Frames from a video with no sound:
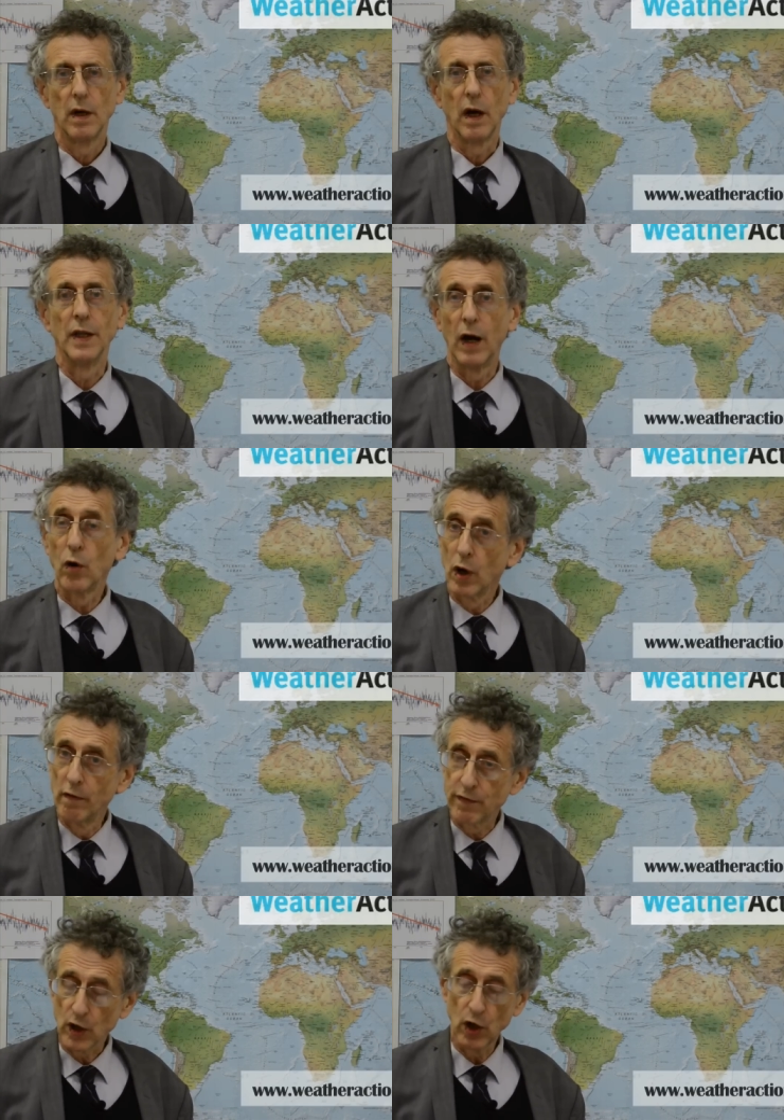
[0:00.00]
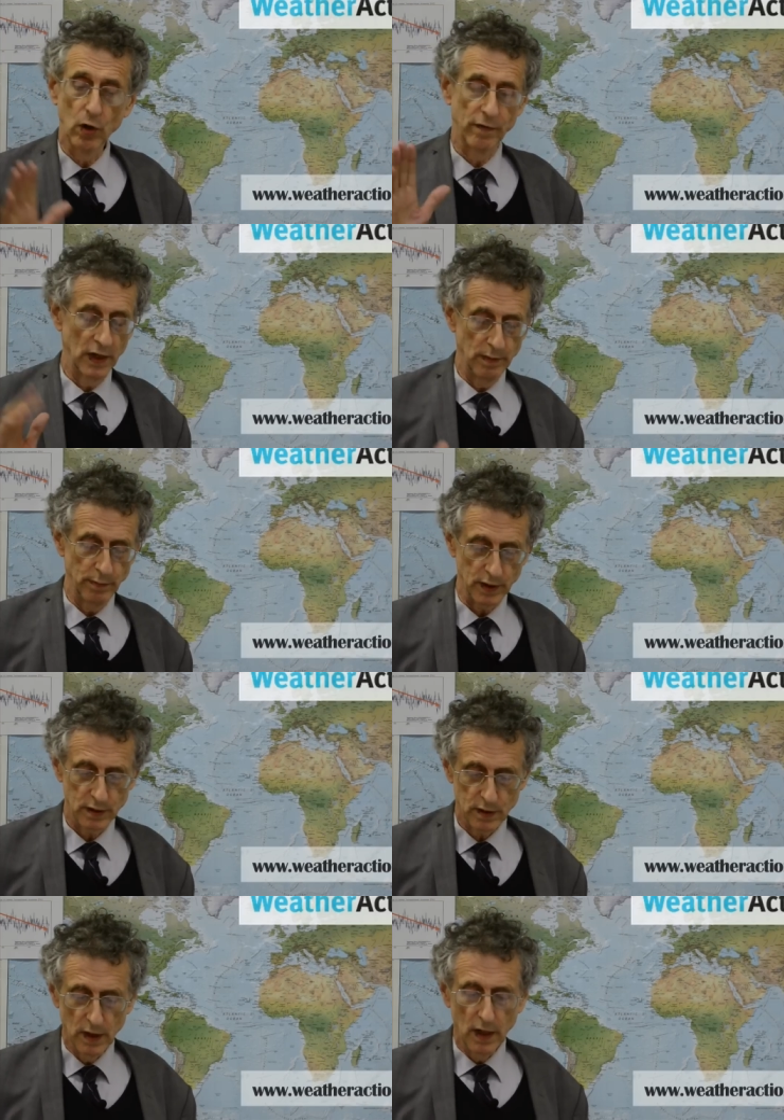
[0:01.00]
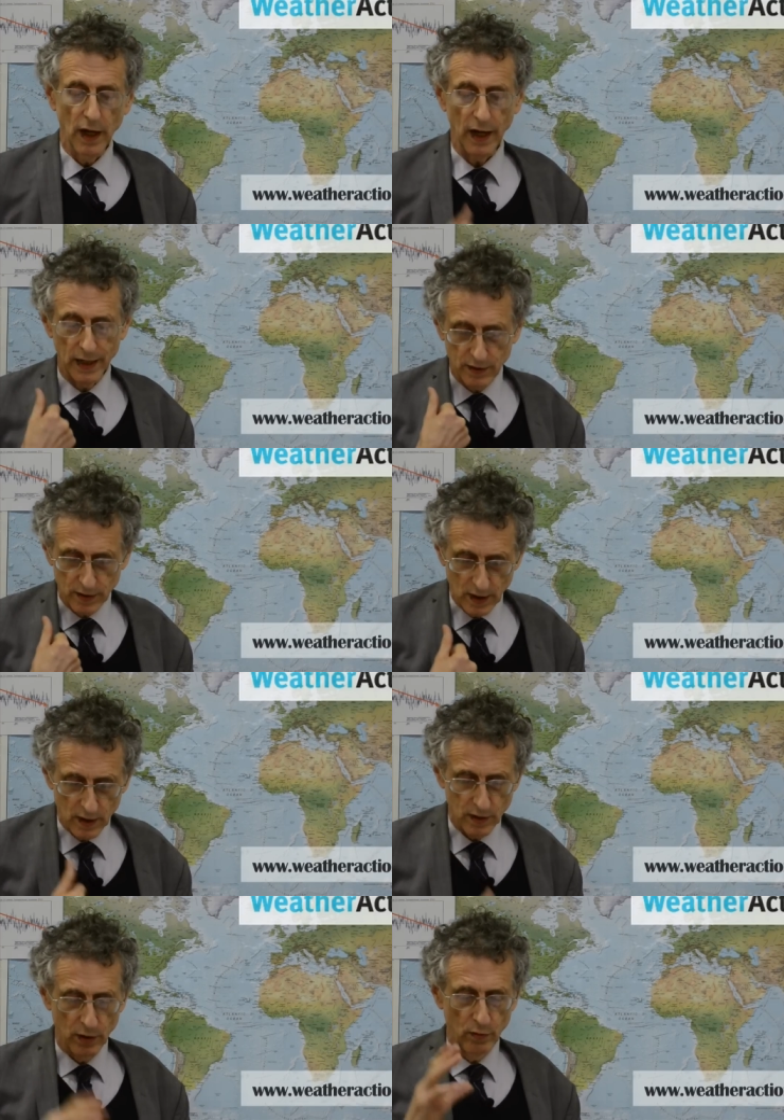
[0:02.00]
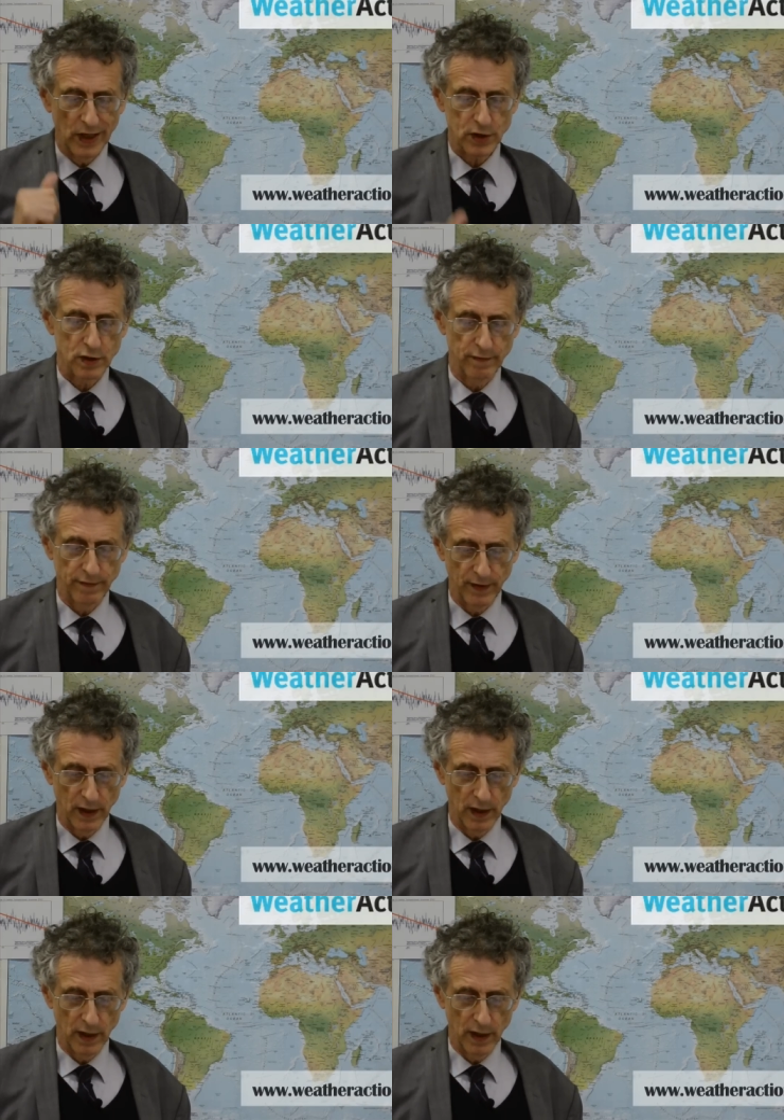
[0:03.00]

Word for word: And that will go on for the whole of the Olympics, and the rest of uh, uh,